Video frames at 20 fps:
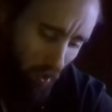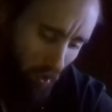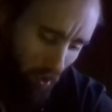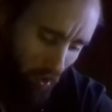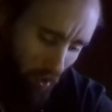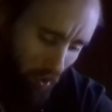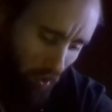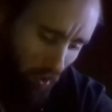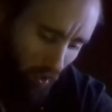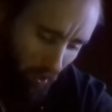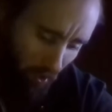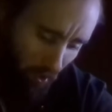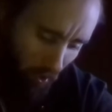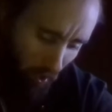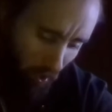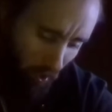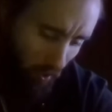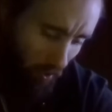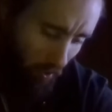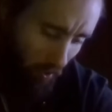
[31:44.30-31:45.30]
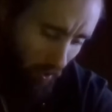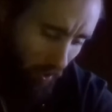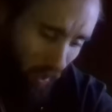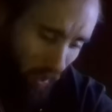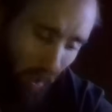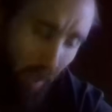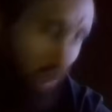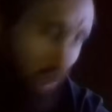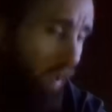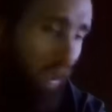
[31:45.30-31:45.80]
you're
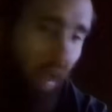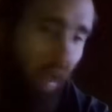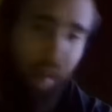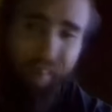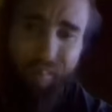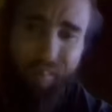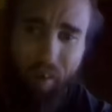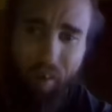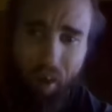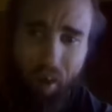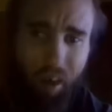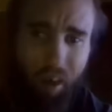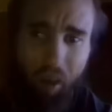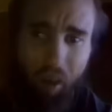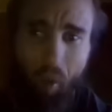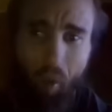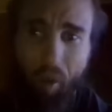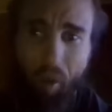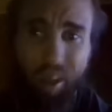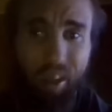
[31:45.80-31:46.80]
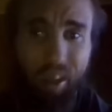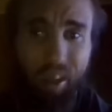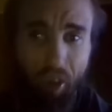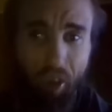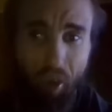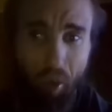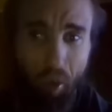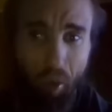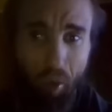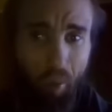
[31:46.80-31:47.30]
not ever going
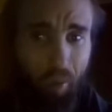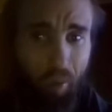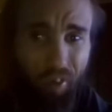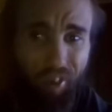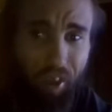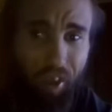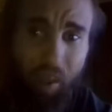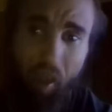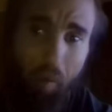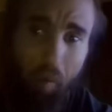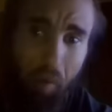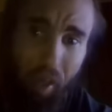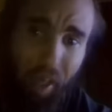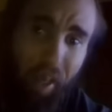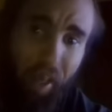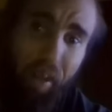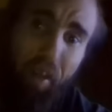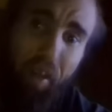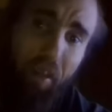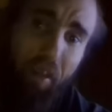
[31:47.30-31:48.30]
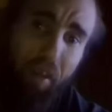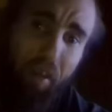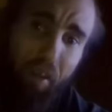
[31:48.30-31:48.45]
to see them again.